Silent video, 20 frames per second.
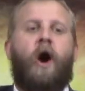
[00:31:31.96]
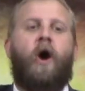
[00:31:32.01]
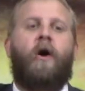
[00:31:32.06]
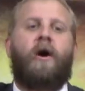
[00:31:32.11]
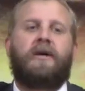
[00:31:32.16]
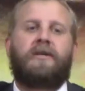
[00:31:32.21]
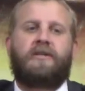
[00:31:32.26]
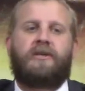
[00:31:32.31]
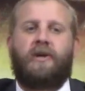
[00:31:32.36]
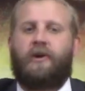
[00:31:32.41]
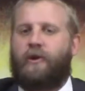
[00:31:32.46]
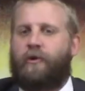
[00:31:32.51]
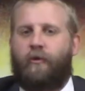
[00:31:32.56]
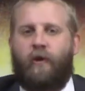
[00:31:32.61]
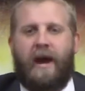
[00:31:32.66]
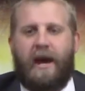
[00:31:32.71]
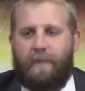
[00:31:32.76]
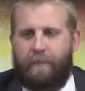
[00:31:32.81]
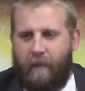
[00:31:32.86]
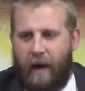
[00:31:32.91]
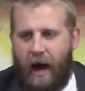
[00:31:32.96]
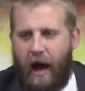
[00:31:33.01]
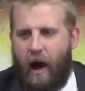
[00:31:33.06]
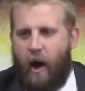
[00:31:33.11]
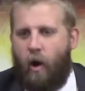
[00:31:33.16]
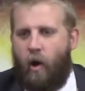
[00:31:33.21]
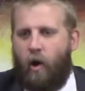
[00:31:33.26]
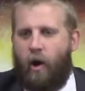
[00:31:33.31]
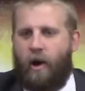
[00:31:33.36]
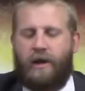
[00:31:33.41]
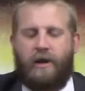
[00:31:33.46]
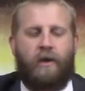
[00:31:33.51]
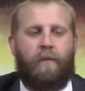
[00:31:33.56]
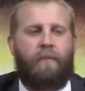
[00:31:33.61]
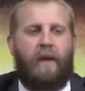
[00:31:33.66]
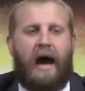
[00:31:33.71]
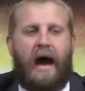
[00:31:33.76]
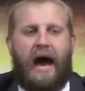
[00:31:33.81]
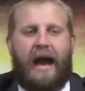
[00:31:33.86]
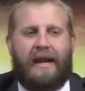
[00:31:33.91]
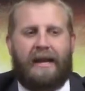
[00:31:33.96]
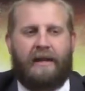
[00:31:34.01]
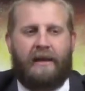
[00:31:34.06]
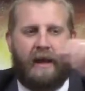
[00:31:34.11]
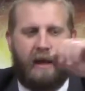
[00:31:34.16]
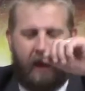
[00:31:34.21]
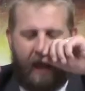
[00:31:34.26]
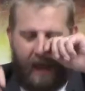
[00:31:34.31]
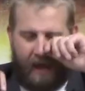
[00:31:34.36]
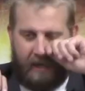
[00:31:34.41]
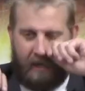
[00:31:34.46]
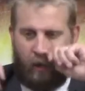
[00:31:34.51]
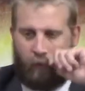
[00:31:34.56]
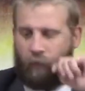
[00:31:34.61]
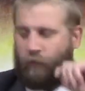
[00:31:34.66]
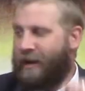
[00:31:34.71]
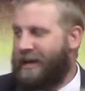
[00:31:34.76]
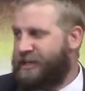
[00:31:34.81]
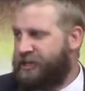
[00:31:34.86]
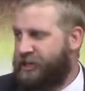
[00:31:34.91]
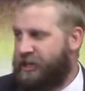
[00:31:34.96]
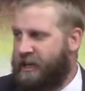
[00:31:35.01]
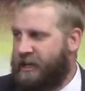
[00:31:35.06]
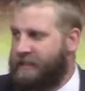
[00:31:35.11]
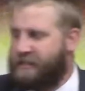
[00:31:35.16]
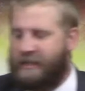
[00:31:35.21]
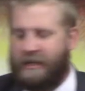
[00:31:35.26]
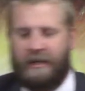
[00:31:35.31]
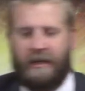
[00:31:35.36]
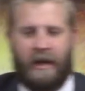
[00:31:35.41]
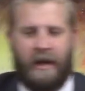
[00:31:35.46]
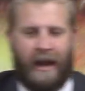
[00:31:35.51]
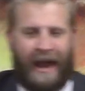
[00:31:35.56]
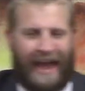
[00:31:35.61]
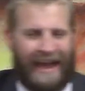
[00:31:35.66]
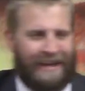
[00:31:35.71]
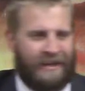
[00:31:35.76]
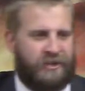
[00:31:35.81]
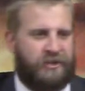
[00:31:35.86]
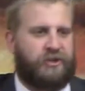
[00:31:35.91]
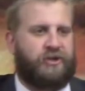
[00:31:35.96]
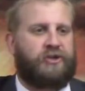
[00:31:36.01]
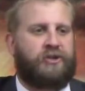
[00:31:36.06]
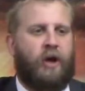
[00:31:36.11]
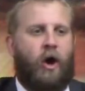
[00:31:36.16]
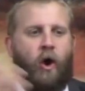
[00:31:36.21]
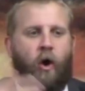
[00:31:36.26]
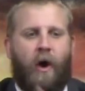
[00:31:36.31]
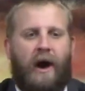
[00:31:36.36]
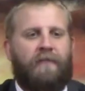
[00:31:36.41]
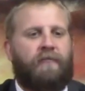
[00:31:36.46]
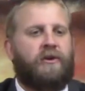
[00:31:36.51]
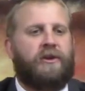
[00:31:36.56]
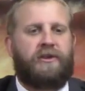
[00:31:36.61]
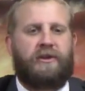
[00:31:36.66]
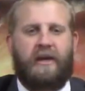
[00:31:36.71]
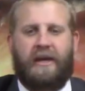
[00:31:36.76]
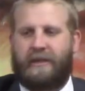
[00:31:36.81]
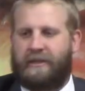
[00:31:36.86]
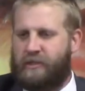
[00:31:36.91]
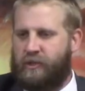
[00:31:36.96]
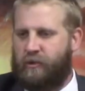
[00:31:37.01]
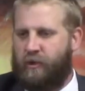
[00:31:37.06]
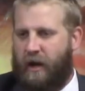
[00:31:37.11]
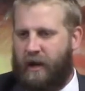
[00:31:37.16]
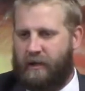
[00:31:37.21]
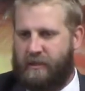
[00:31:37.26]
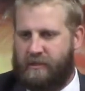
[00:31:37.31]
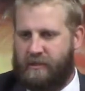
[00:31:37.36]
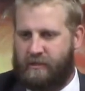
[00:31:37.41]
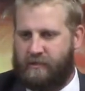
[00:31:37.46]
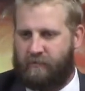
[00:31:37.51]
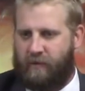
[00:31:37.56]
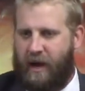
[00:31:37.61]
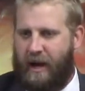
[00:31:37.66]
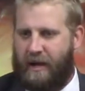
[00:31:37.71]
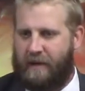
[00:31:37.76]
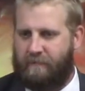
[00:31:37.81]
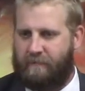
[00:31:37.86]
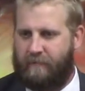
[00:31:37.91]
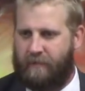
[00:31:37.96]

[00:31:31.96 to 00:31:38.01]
us your great power and your might and, and your riches and, and show everything to us, right?